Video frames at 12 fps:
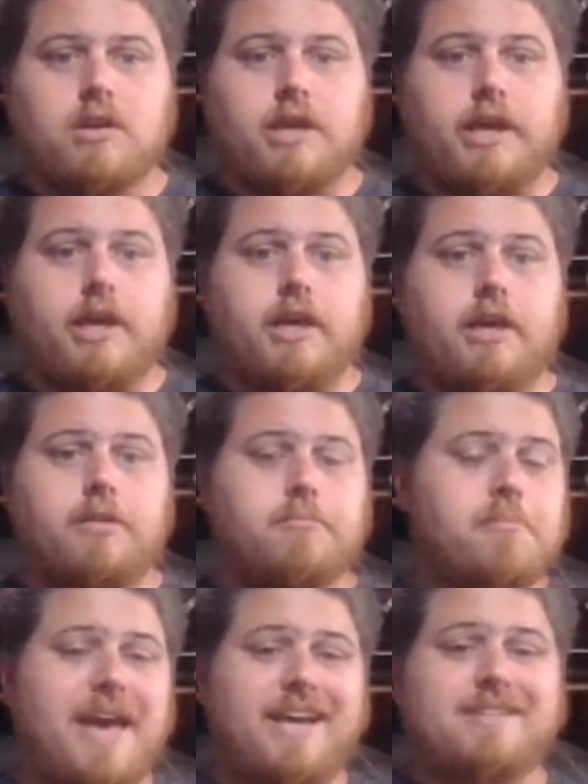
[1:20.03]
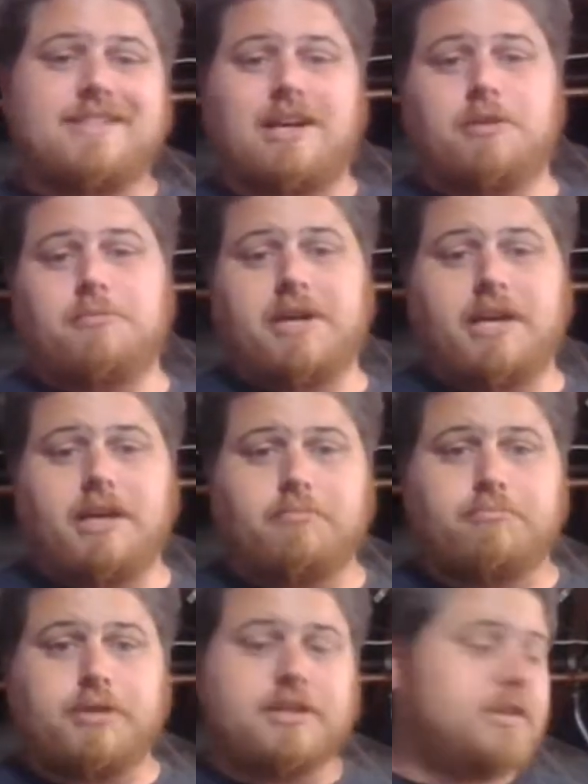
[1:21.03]
It maxed out my
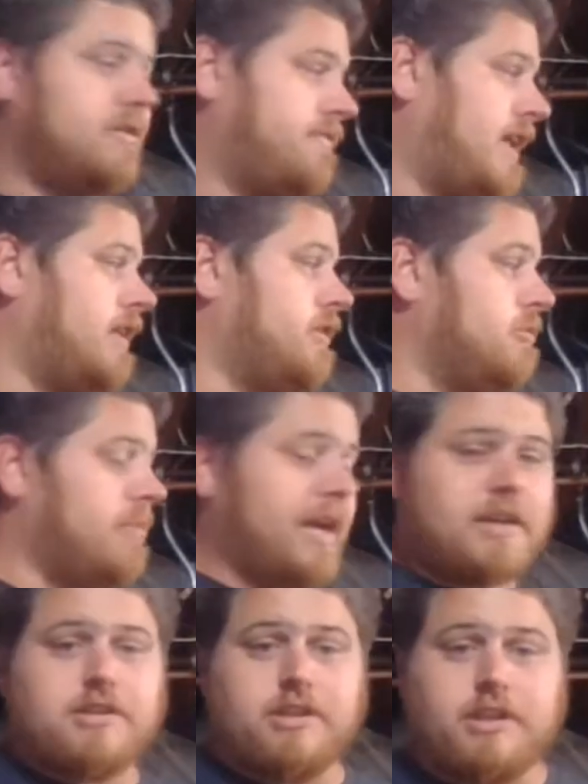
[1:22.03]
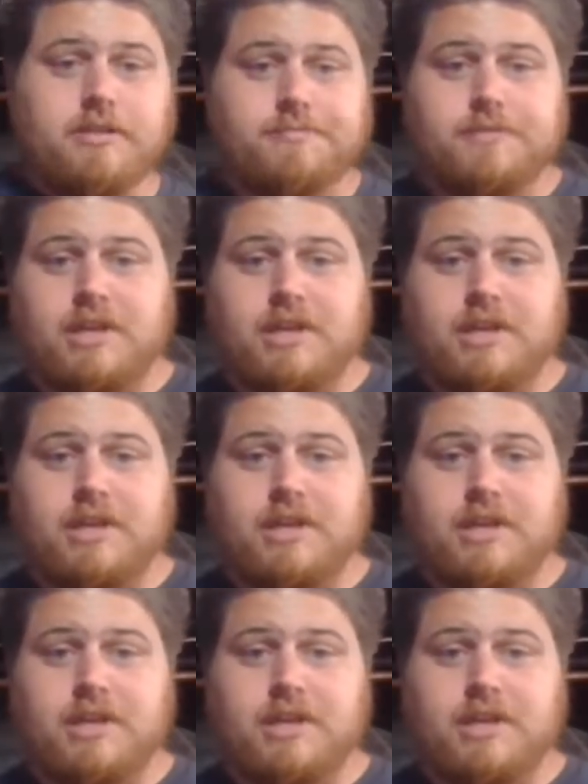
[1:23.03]
printer volume actually.